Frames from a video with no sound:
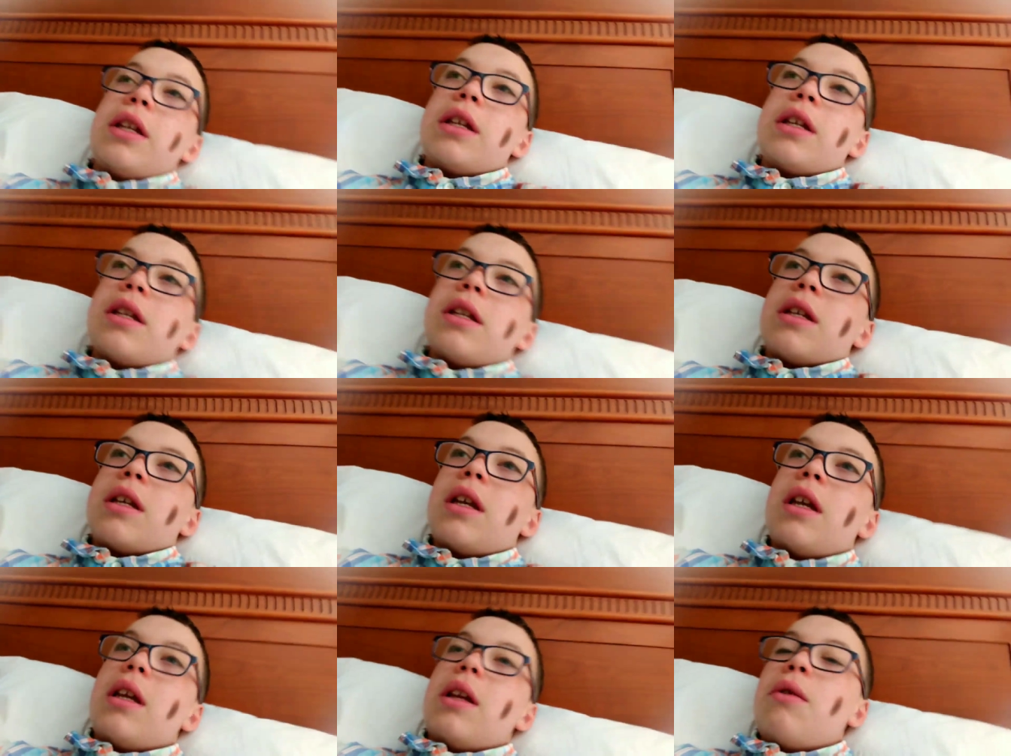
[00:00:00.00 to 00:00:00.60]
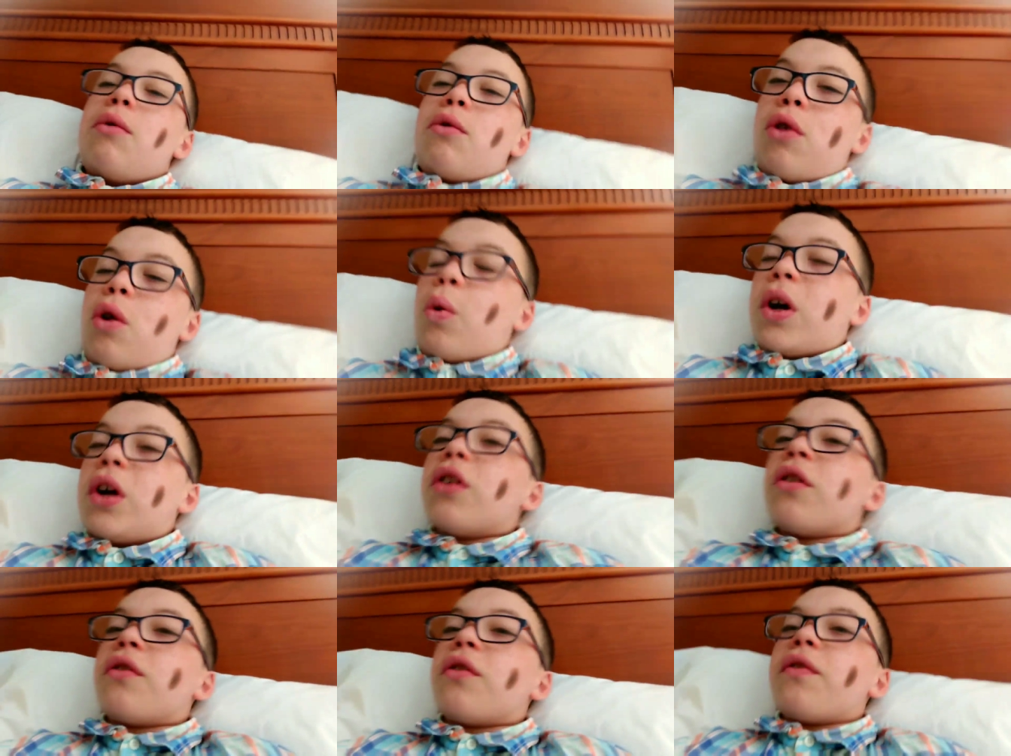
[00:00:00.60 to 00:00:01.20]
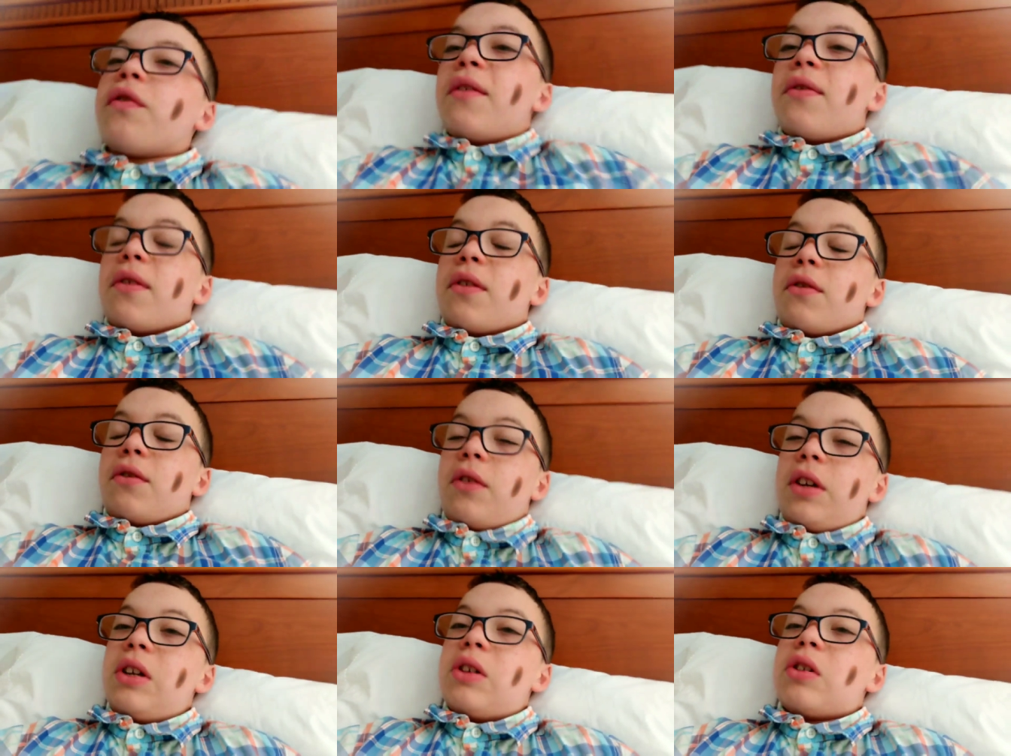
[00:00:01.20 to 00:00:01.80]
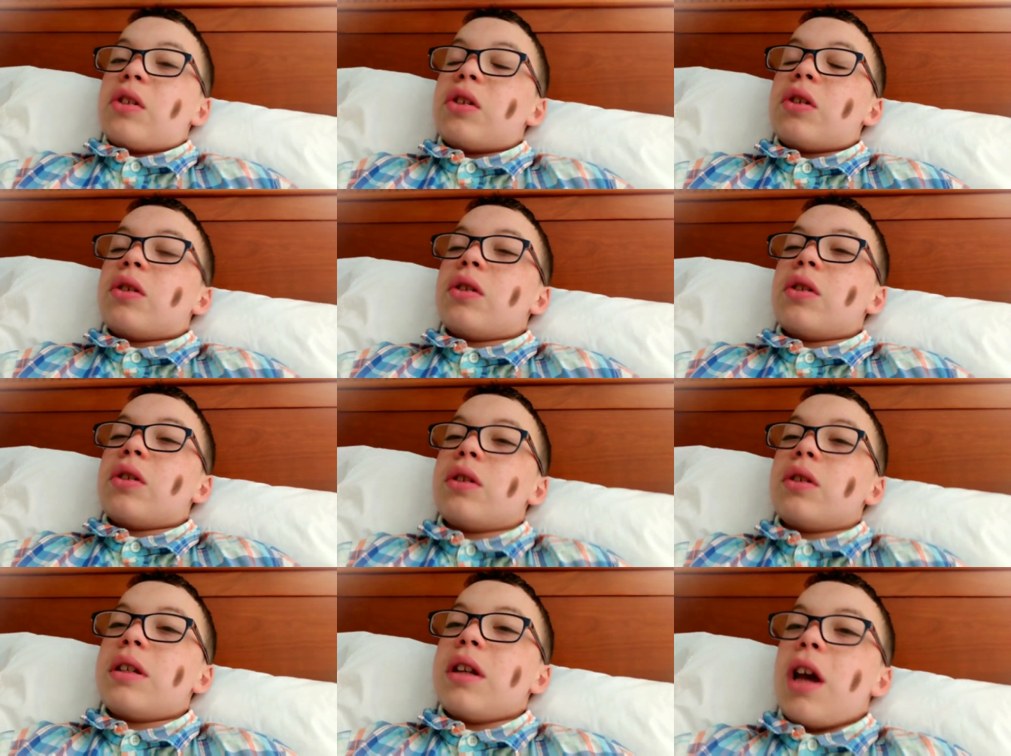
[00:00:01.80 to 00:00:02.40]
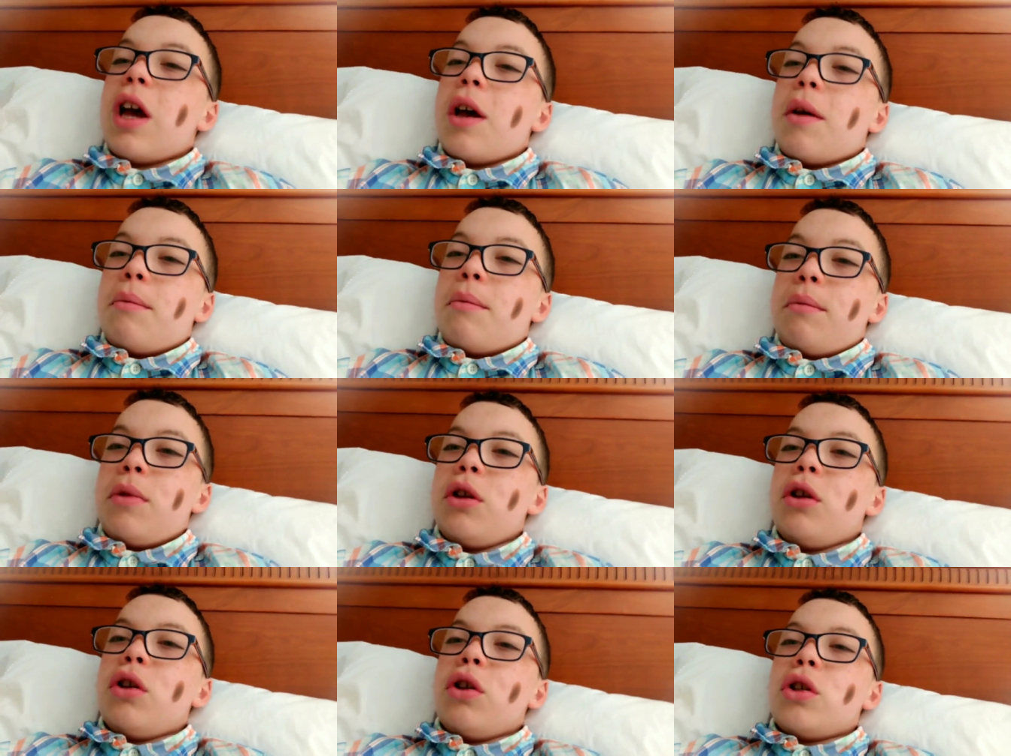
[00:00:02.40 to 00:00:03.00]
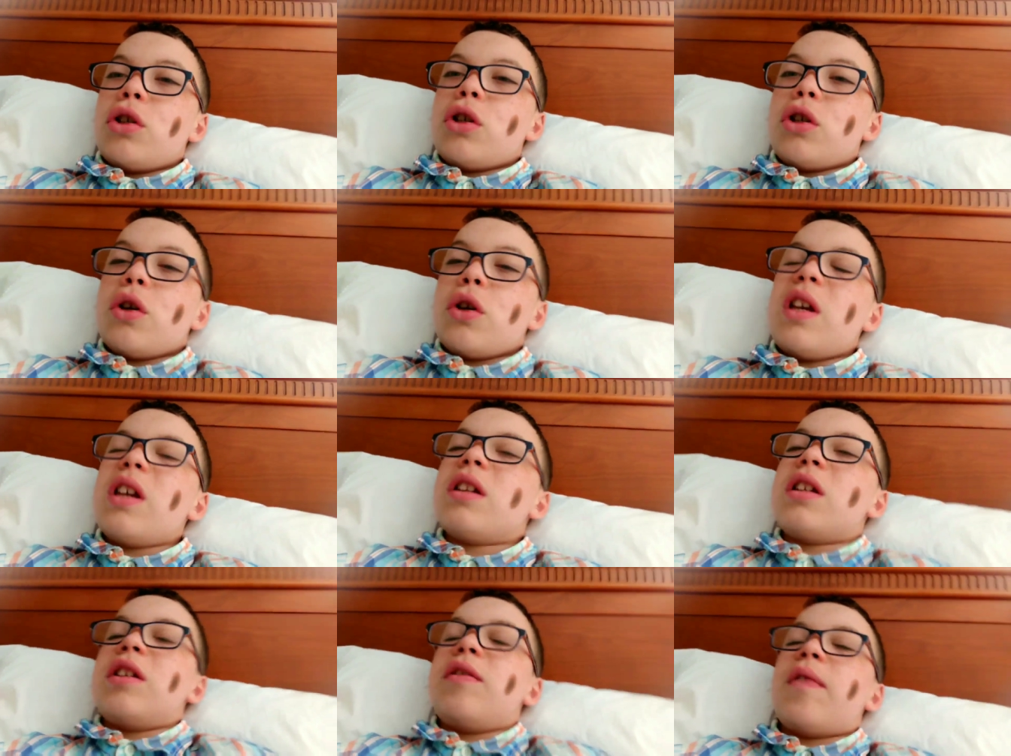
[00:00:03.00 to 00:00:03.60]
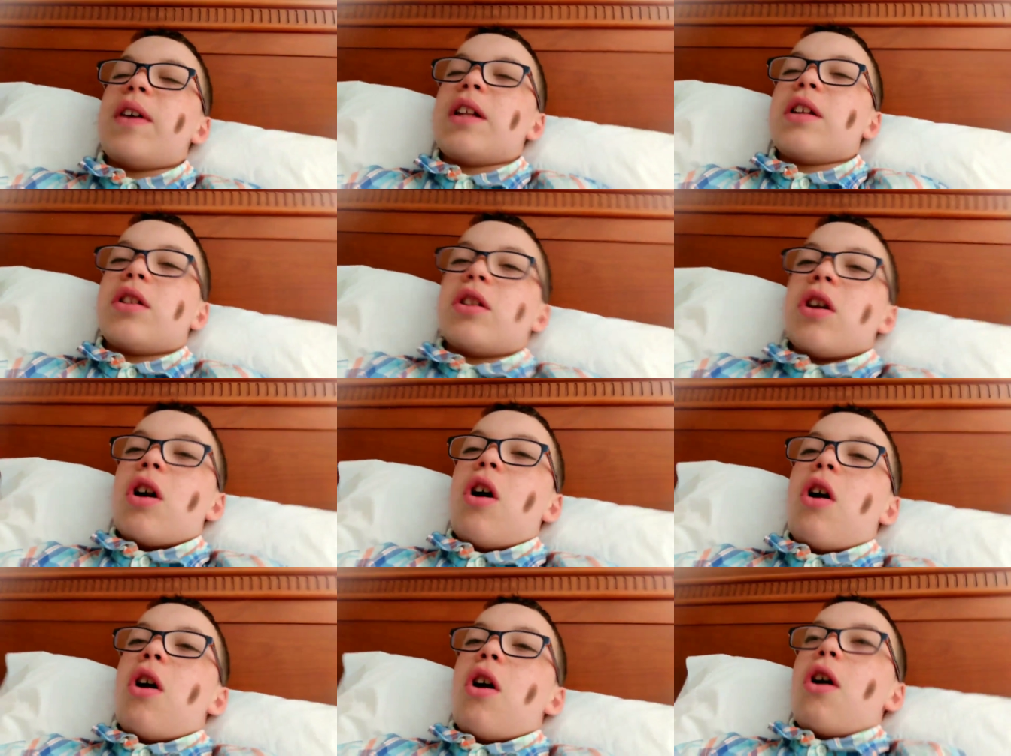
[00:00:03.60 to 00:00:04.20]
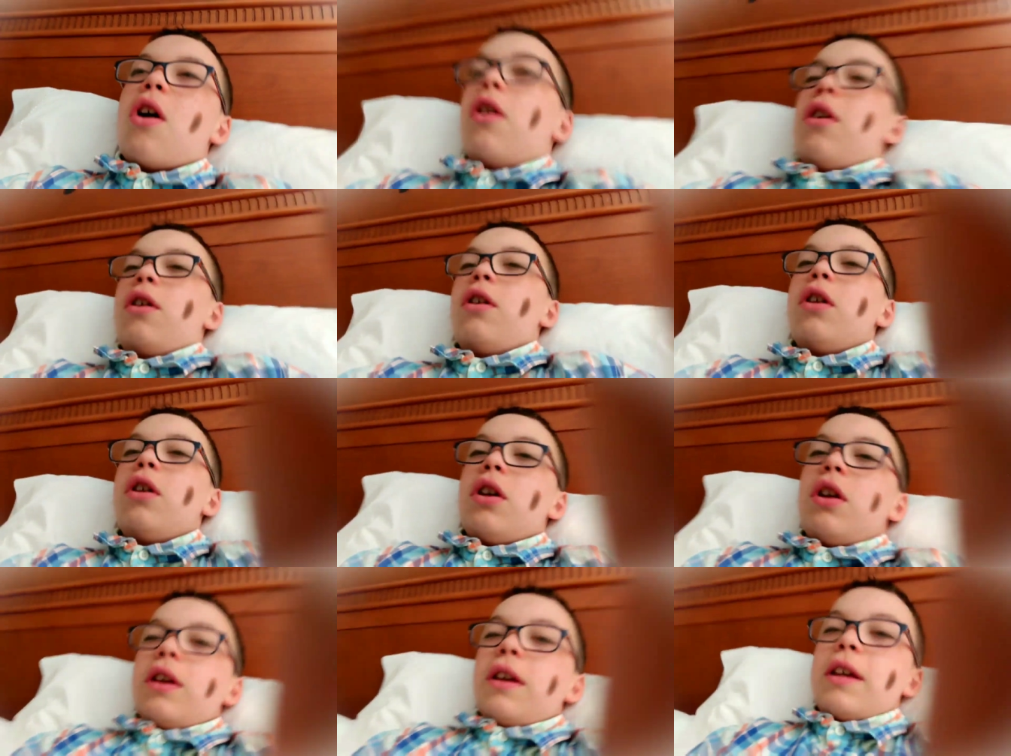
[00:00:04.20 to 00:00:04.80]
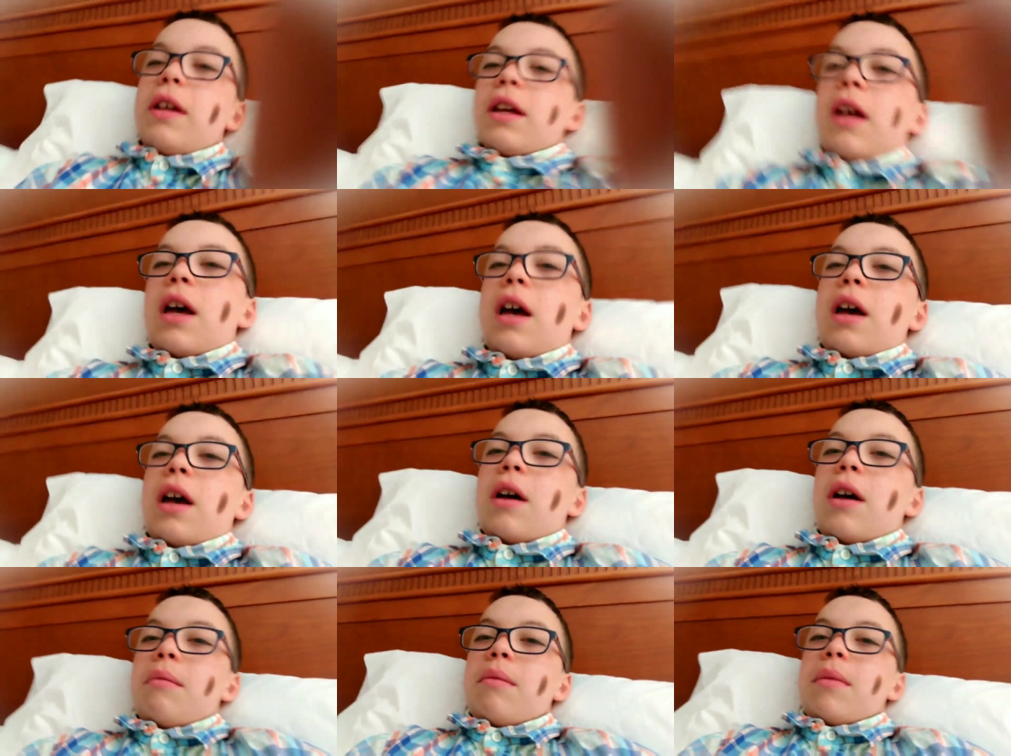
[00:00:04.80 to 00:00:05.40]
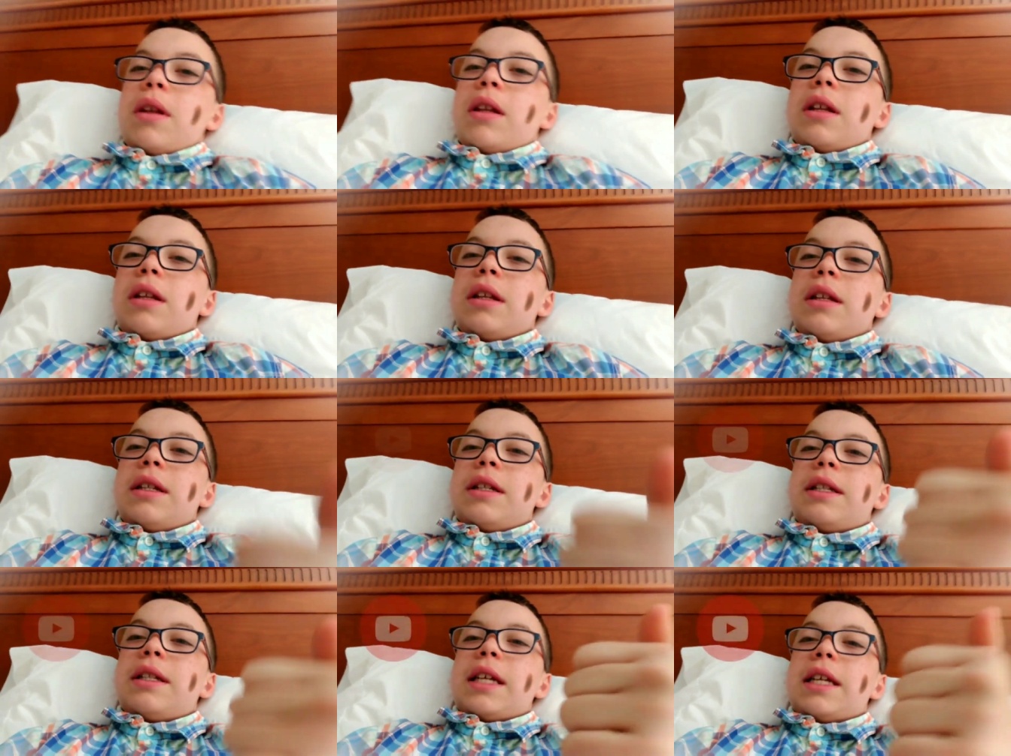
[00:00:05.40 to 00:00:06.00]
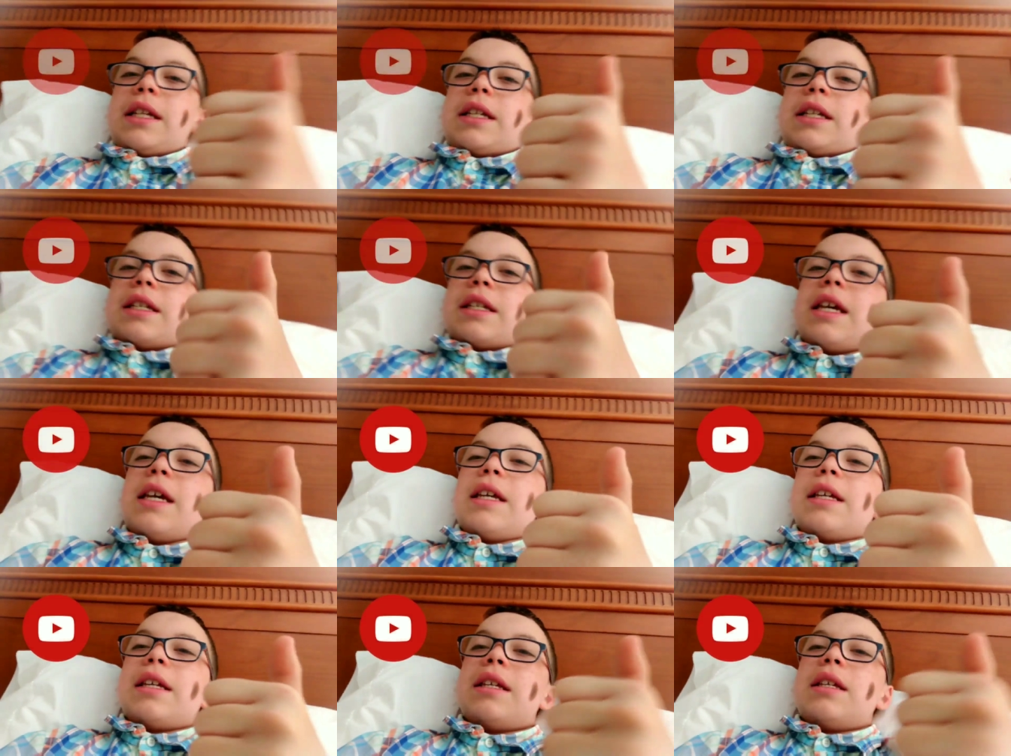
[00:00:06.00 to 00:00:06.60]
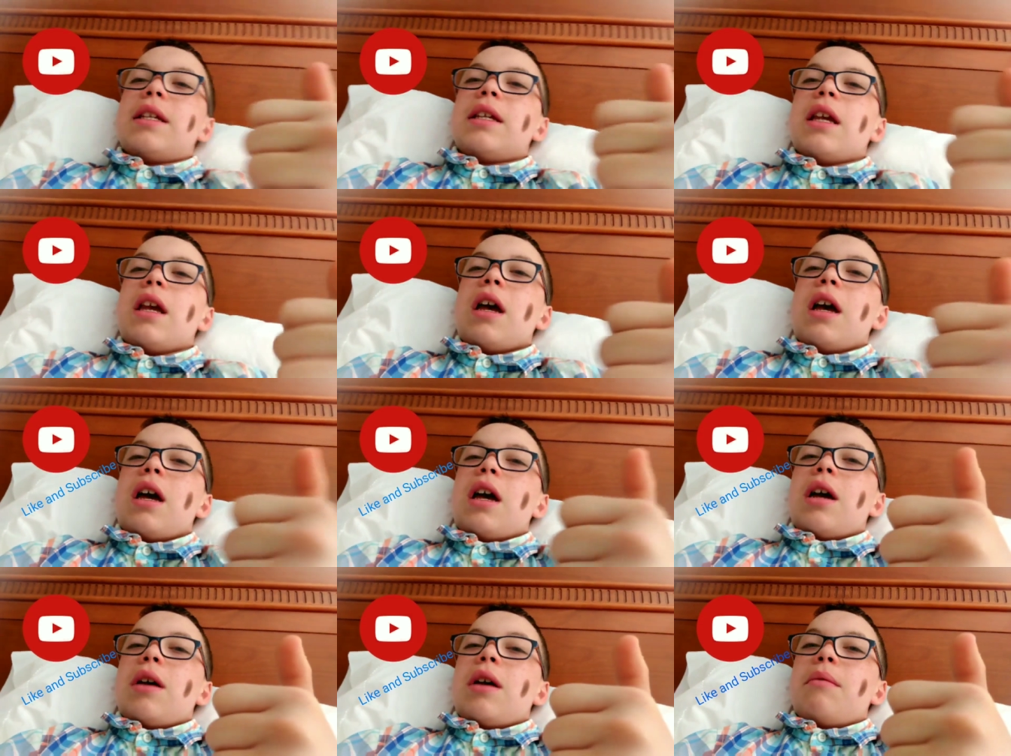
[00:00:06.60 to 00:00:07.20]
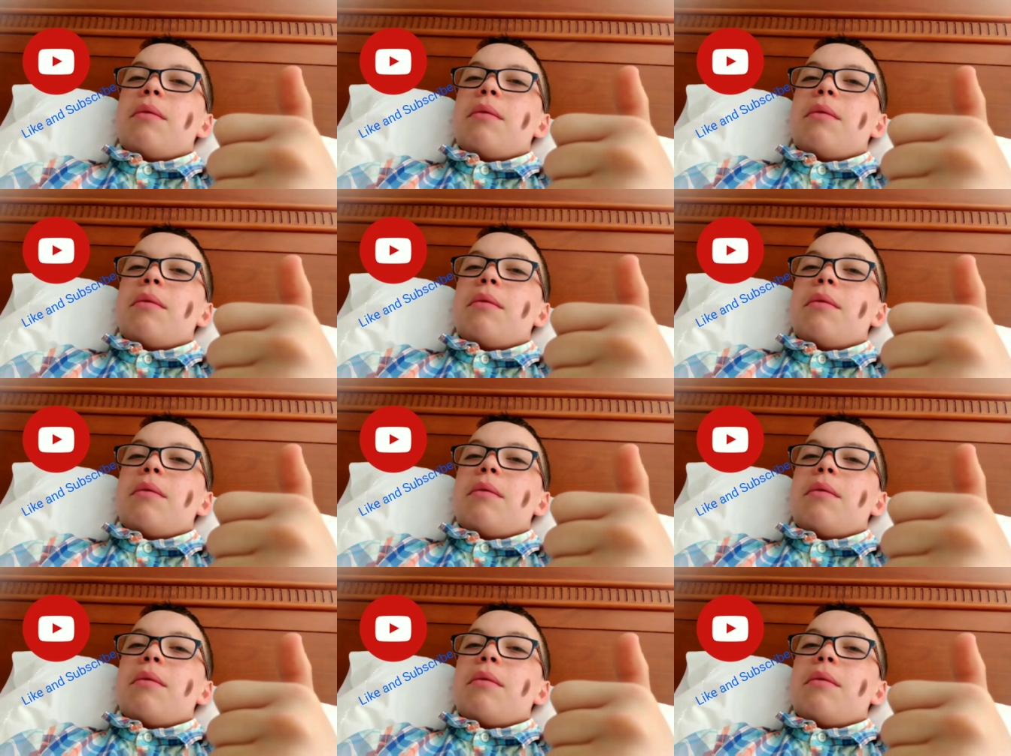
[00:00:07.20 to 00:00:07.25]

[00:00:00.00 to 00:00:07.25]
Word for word: he's qualified for the regionals. Um, so his events are um, discus.